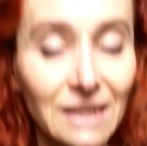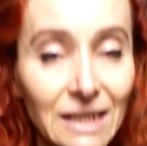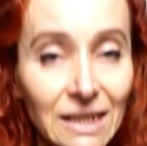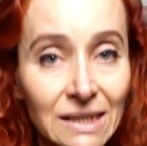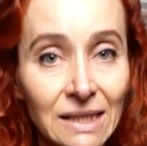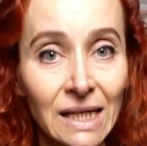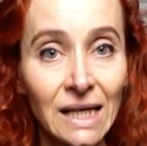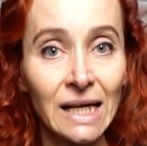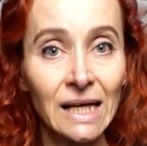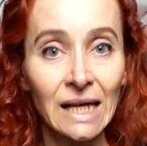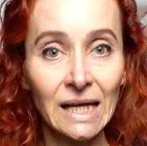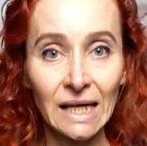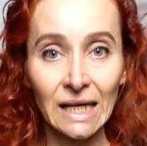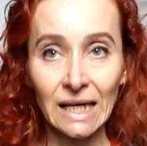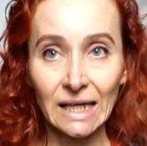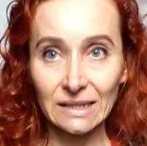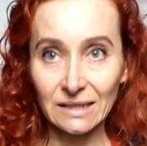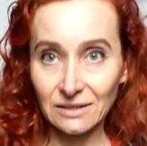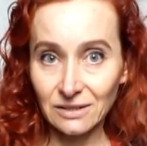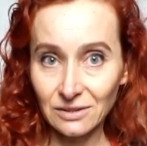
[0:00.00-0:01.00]
that.
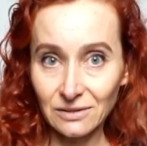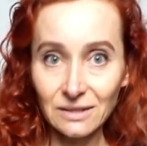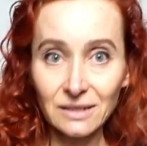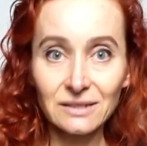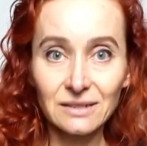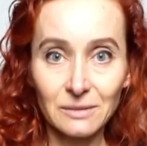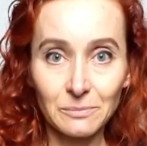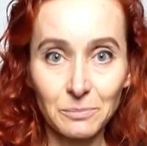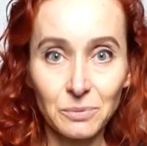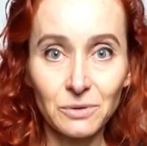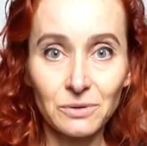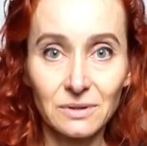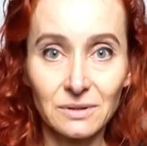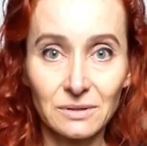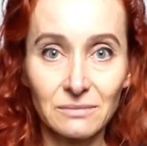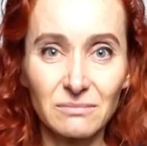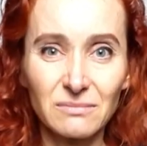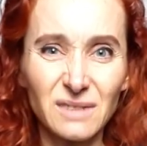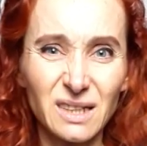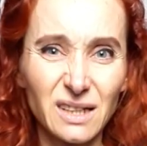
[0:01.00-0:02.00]
And as soon as I put
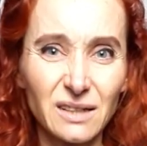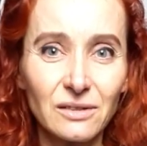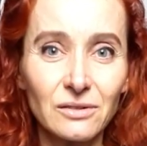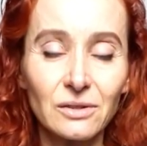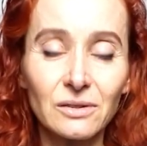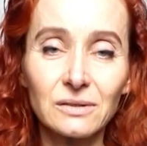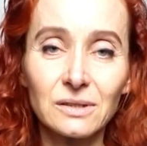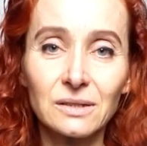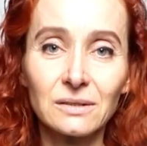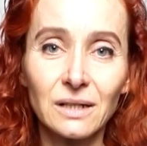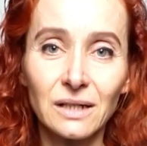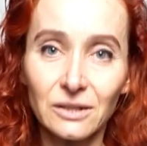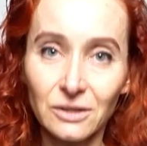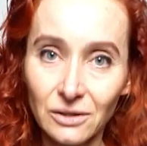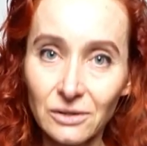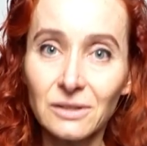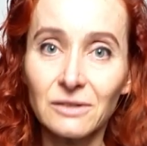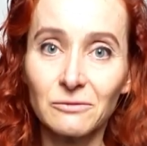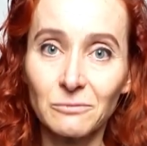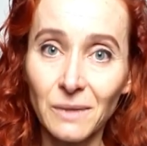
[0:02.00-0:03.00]
them, I thought I
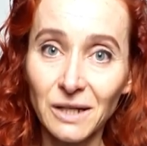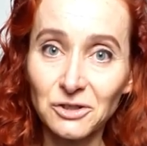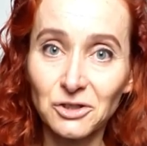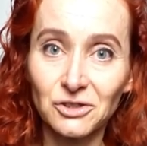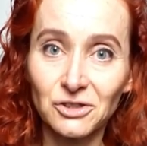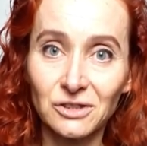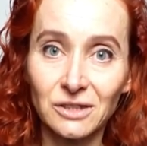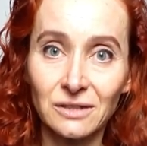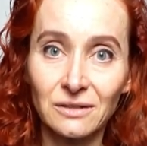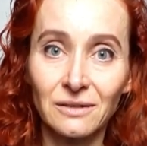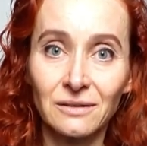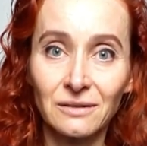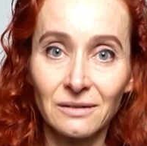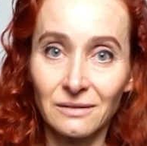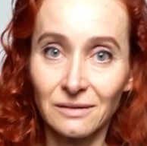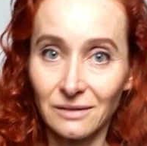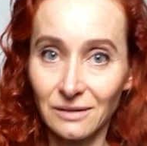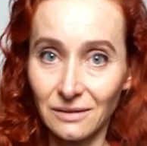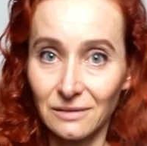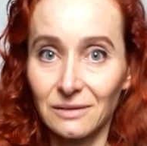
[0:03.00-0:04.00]
could have matched
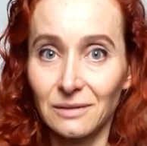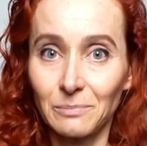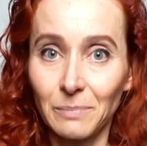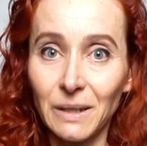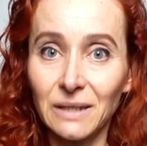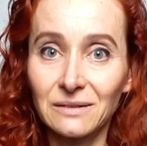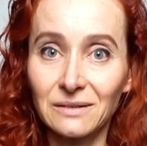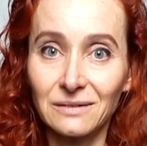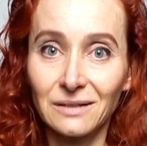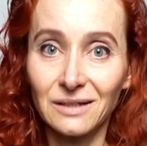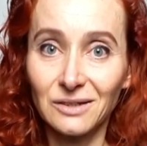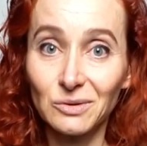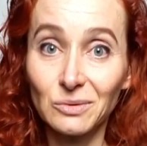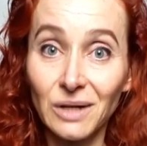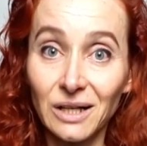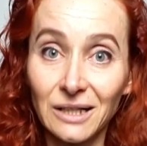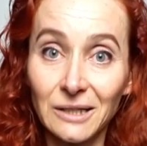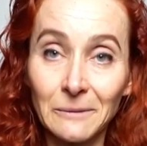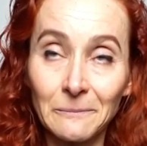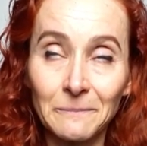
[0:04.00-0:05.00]
the pattern as
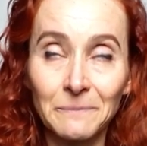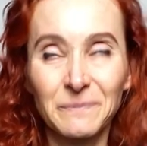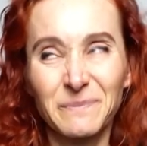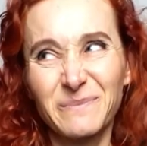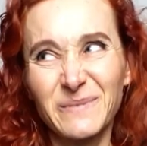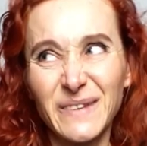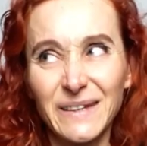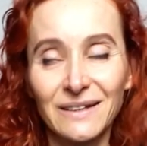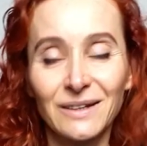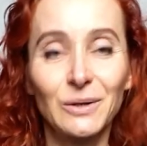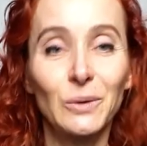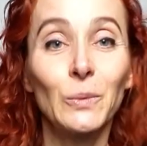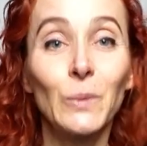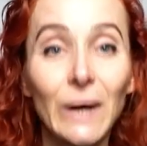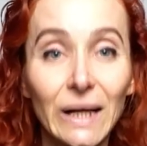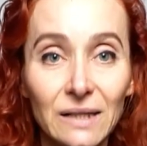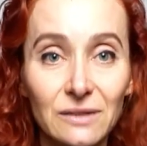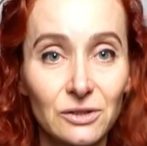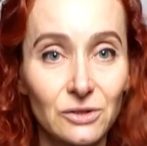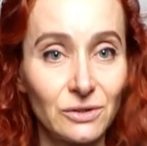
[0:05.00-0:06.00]
well.
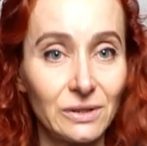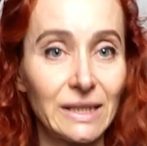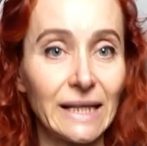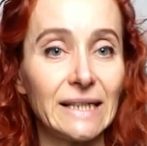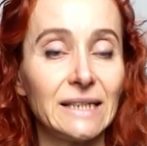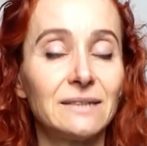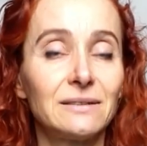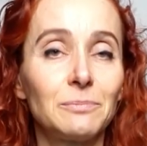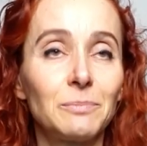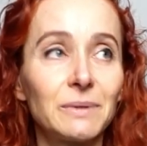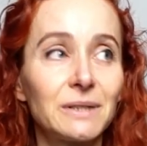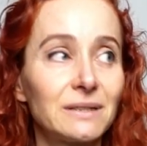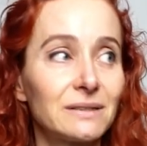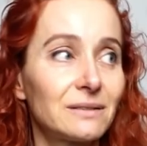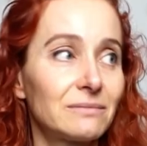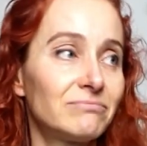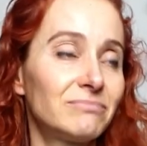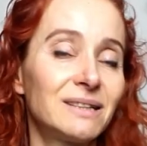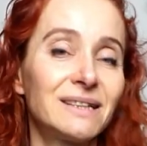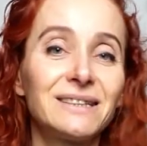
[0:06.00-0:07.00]
Well, too late, but
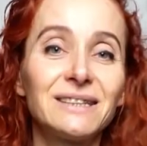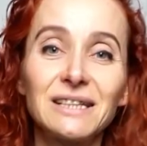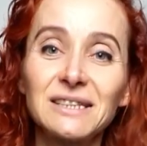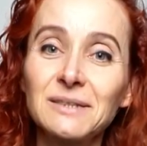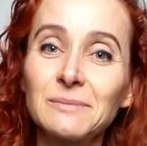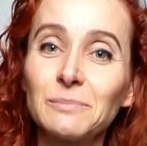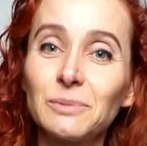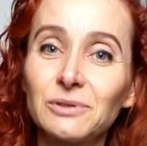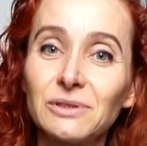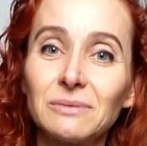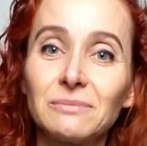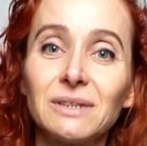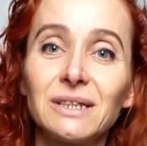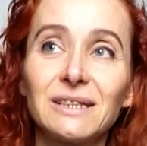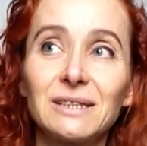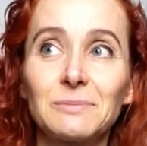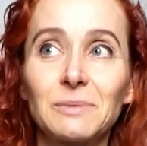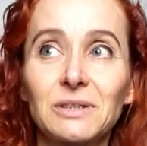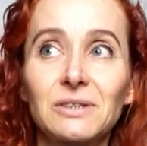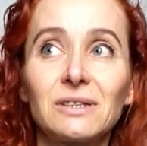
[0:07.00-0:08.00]
it doesn't bother me,
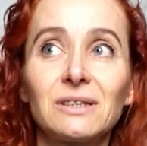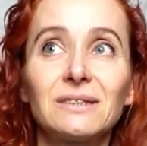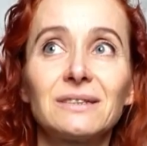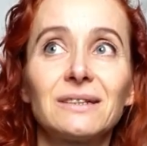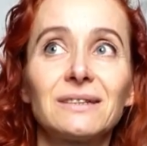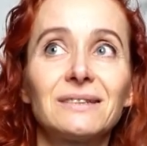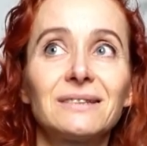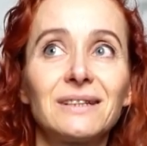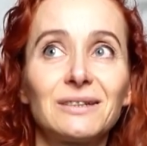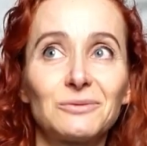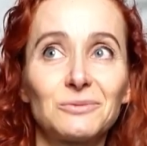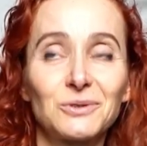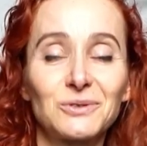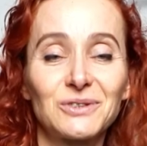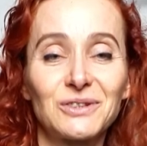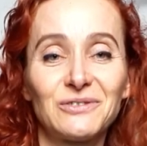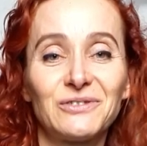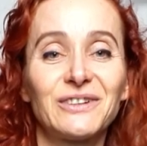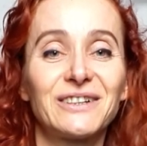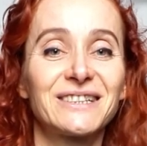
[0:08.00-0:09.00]
especially that that
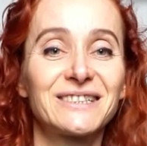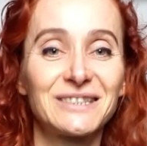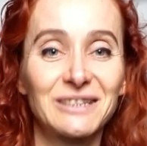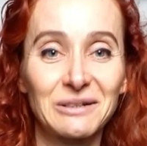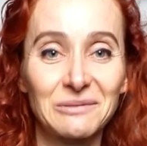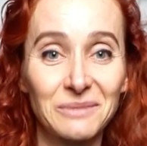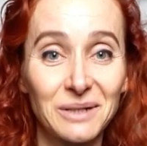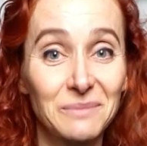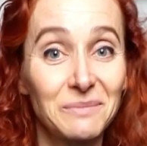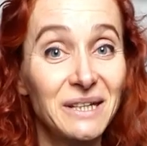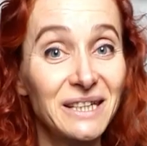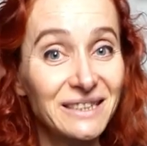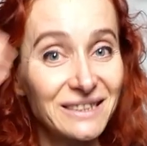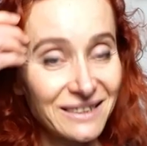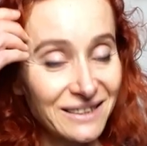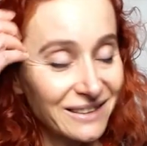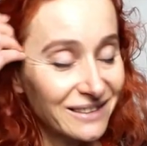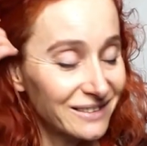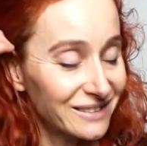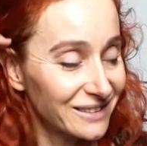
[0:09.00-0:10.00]
was the first time I
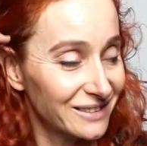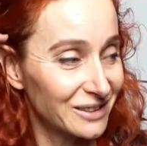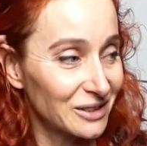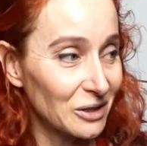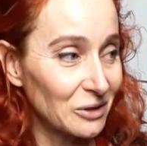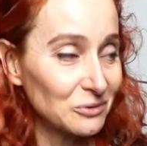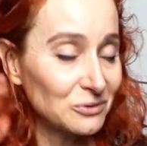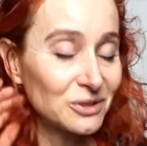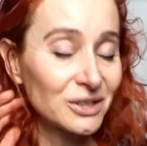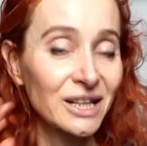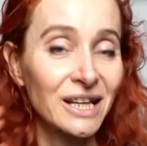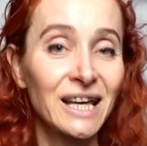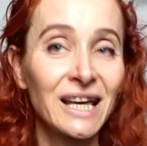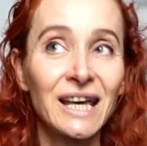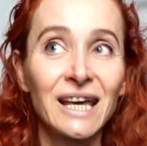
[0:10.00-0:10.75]
made the coat.